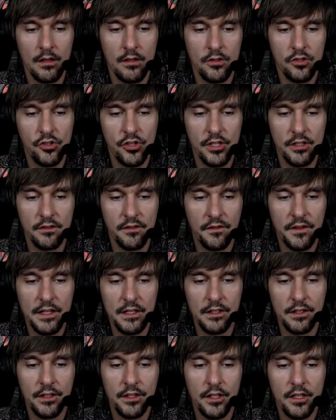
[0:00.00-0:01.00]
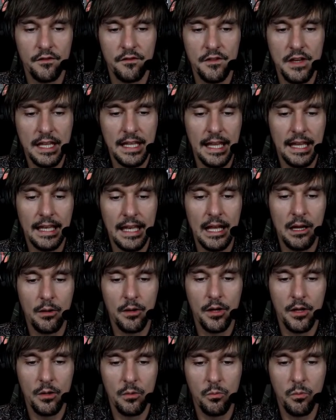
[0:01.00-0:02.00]
Gilles Villeneuve, Niki
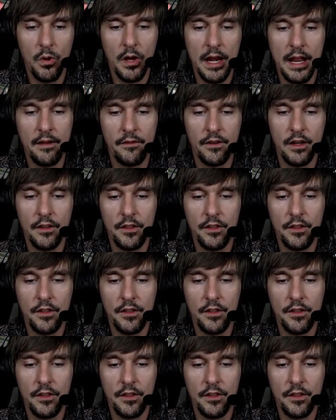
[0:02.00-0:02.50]
Lauda, whatever.